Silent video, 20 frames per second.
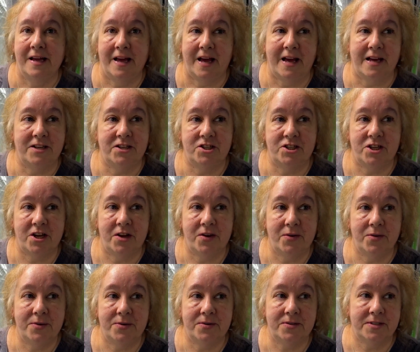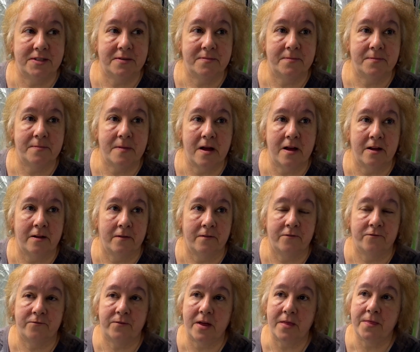and show you some
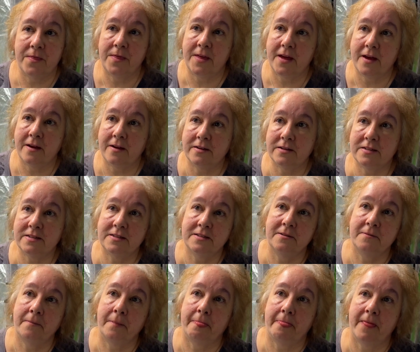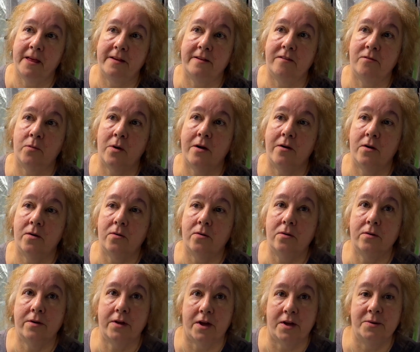fun things. This is where it
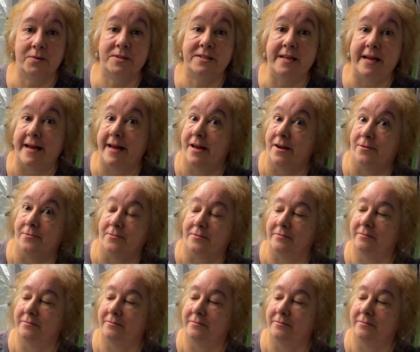all goes down.